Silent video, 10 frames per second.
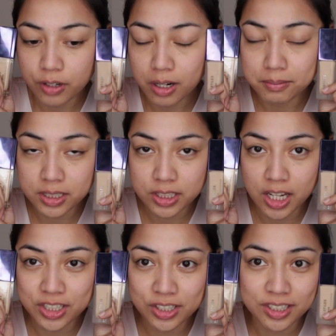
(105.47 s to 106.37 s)
from
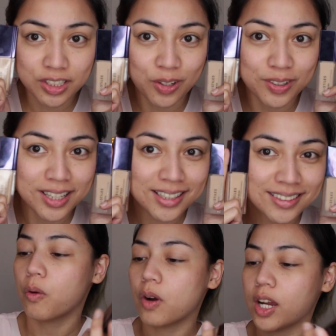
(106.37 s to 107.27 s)
Natasha Denona.
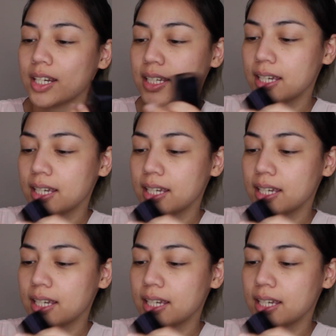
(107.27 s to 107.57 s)
One